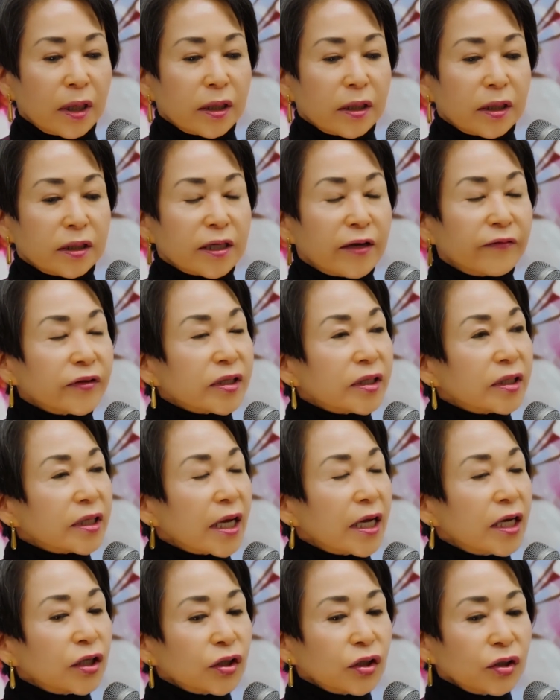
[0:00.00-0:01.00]
The
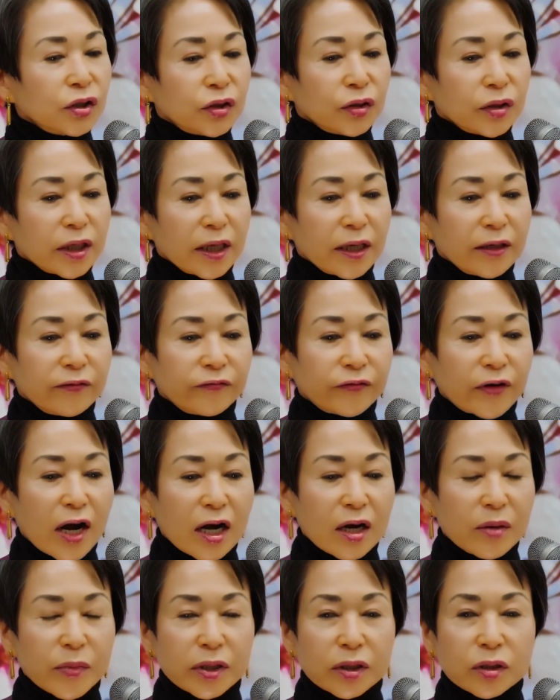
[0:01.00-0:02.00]
devastation to the
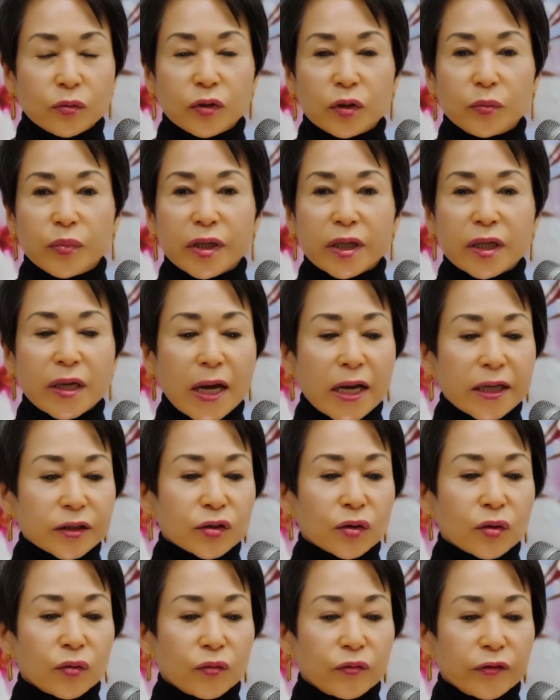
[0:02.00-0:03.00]
environment will be as
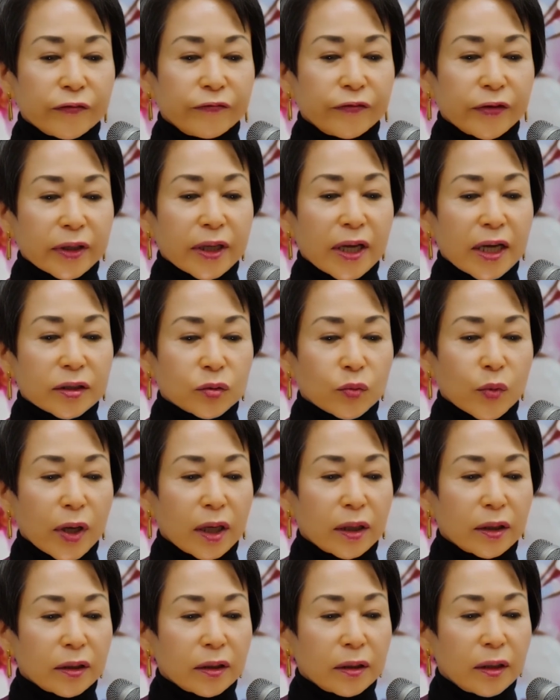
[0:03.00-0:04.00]
horrific as
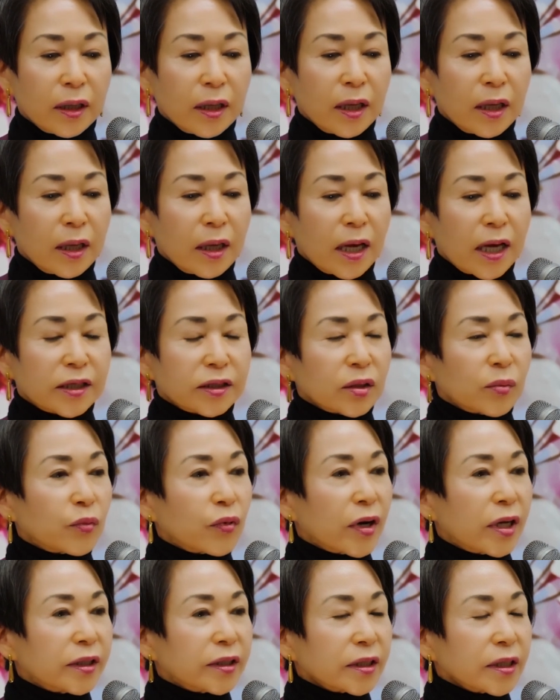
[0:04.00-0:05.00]
well as the
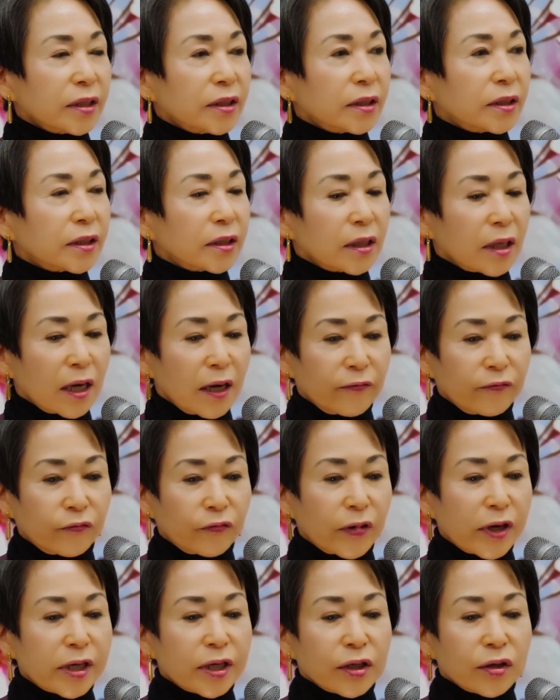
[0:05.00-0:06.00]
presence of
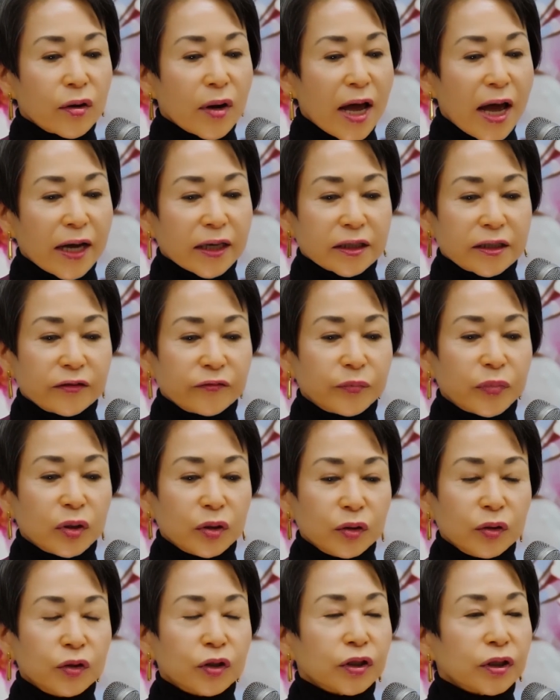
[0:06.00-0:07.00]
radioactive
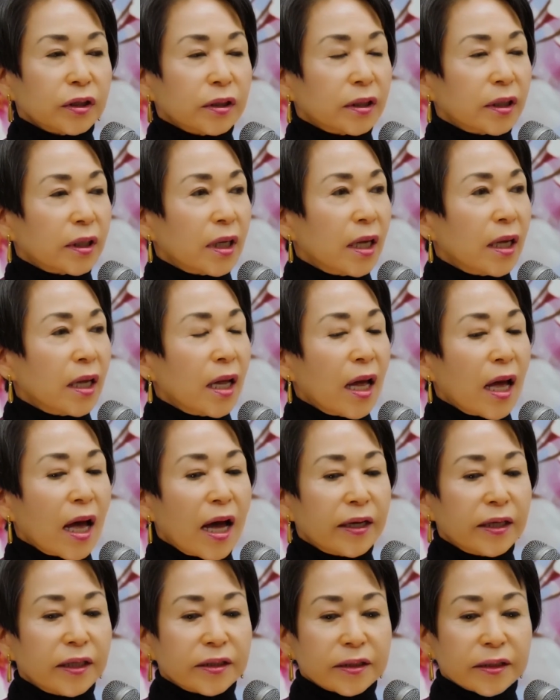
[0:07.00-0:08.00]
pollution,
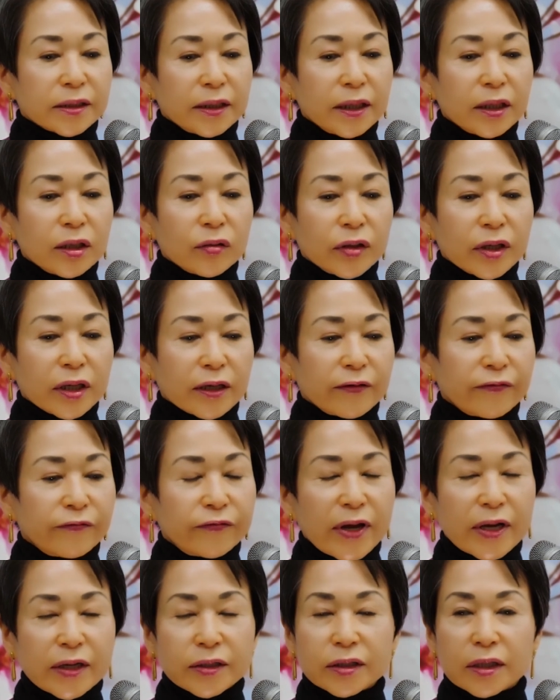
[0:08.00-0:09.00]
and its lingering
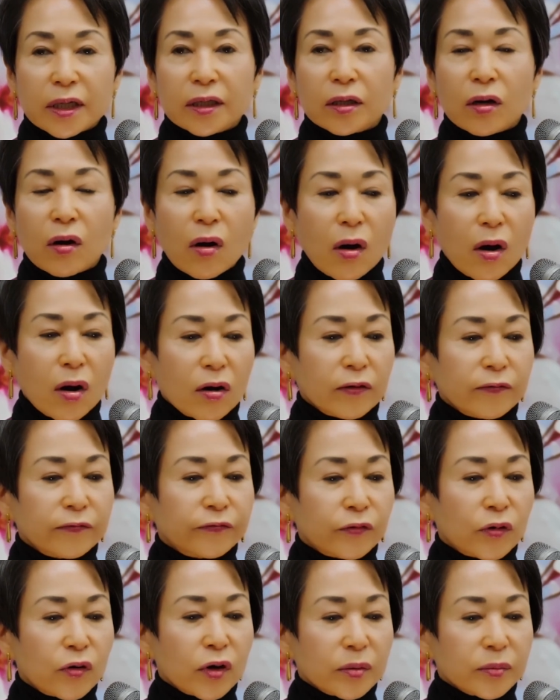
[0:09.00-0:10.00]
effects on all
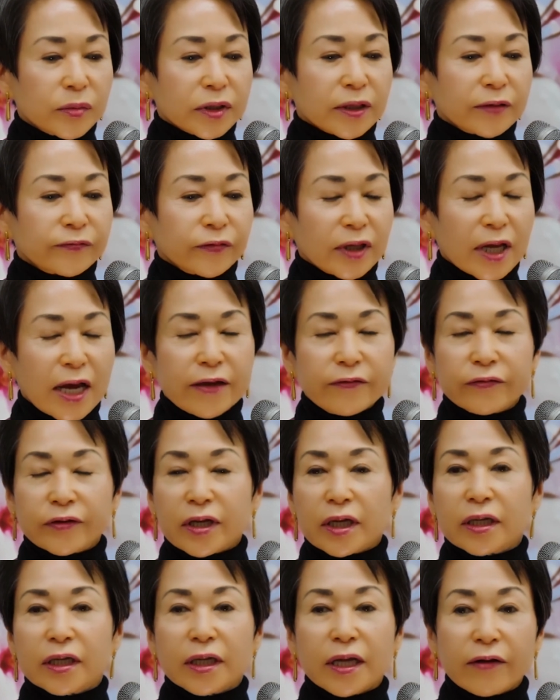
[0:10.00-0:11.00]
forms of life
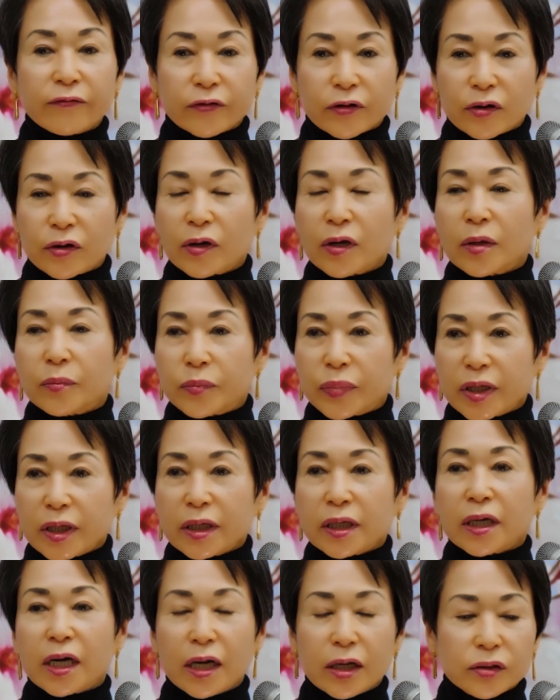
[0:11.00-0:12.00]
can never
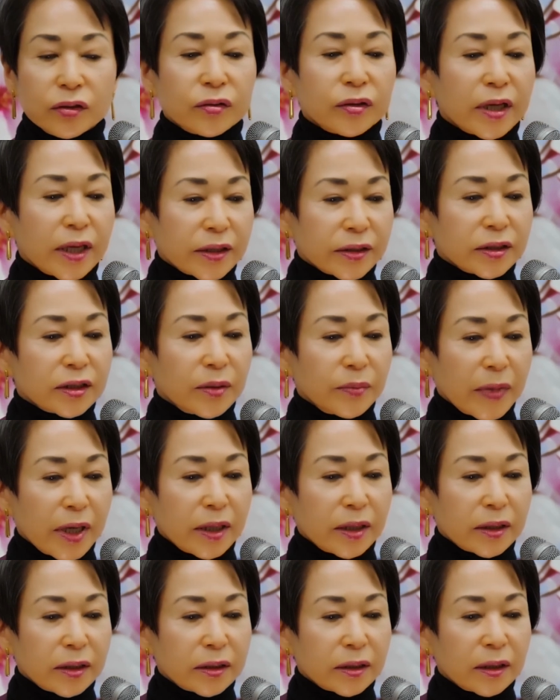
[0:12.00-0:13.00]
be
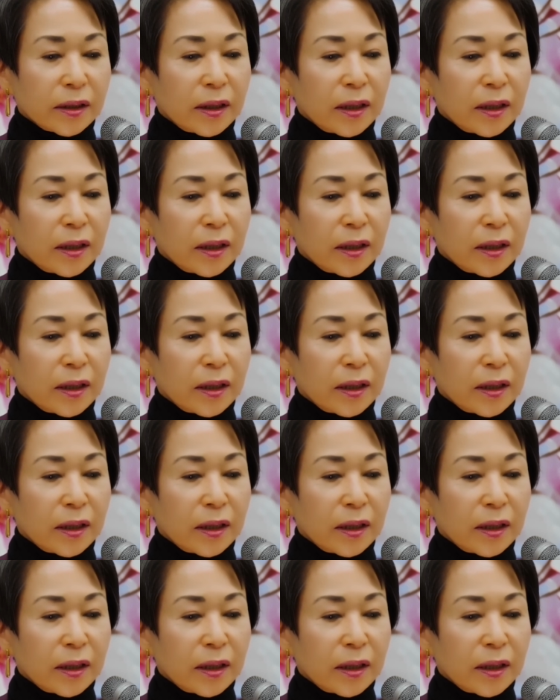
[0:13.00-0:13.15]
underestimated.